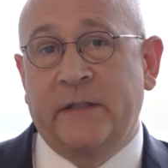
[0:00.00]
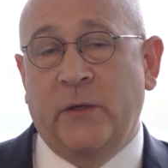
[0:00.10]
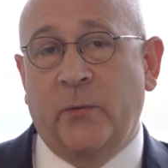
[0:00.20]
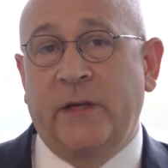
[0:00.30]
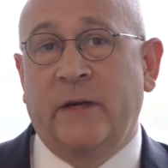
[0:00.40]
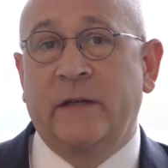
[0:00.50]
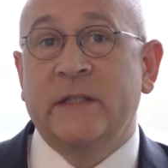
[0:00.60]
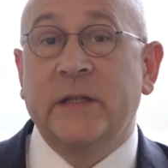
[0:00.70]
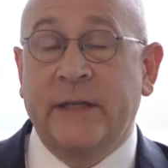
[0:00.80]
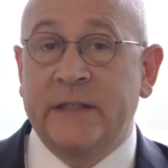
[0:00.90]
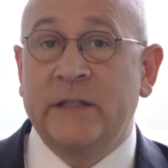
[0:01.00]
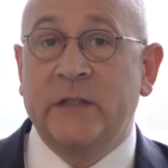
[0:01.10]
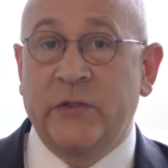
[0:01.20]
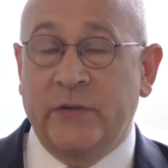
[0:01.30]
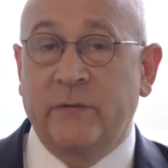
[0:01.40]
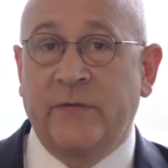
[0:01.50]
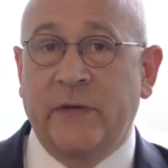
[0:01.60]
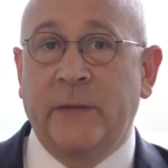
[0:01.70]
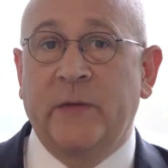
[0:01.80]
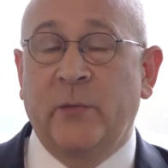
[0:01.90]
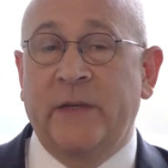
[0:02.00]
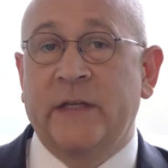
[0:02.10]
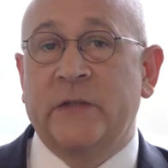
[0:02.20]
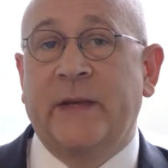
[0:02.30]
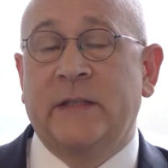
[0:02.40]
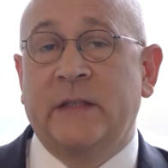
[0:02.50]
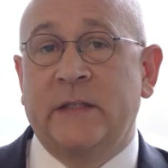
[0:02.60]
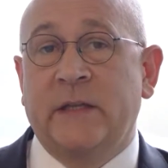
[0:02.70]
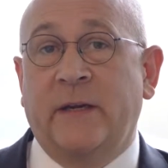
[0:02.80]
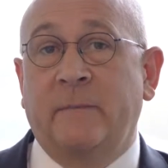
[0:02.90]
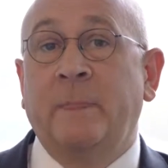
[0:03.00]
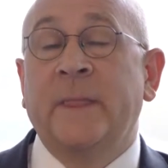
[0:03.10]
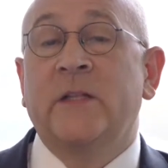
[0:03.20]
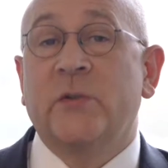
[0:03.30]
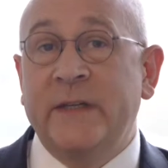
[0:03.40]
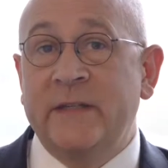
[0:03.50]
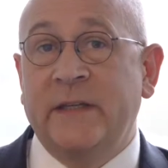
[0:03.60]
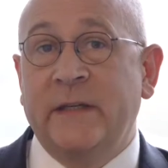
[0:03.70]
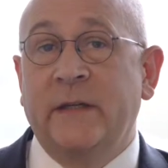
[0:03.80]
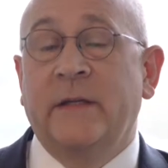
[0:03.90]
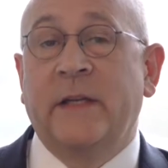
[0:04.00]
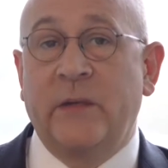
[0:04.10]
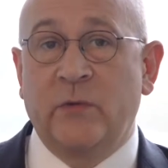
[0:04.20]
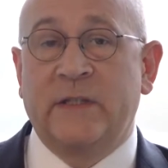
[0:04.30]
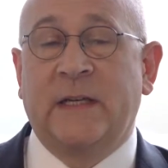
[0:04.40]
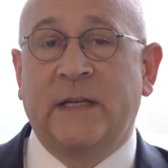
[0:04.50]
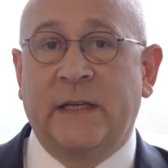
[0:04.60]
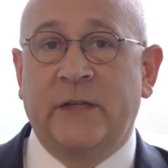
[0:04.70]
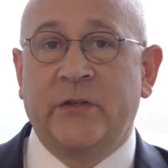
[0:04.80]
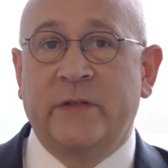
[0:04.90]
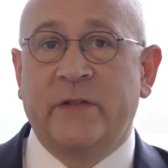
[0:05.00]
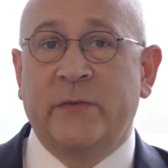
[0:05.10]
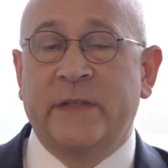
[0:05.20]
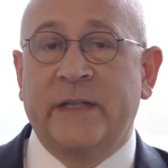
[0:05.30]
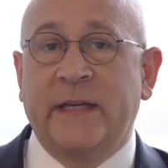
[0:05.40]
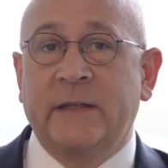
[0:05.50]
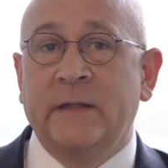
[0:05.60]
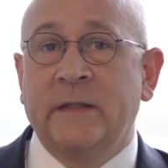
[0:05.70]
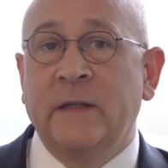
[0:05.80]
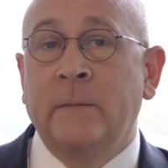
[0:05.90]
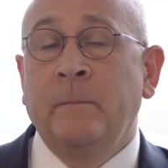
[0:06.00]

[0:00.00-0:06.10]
So we are excited to confirm that we expect this time 20 inward delegations to attend.